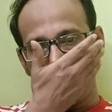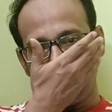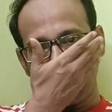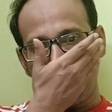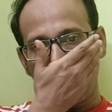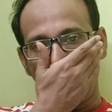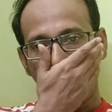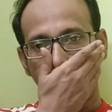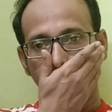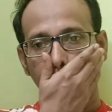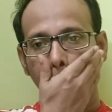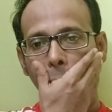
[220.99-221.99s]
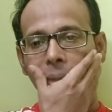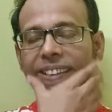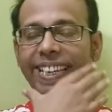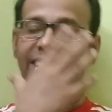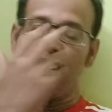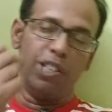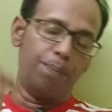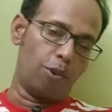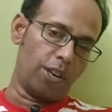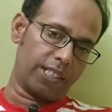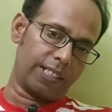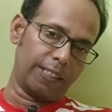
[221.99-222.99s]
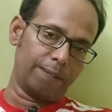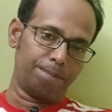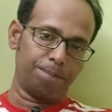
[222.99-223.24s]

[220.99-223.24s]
for energy production,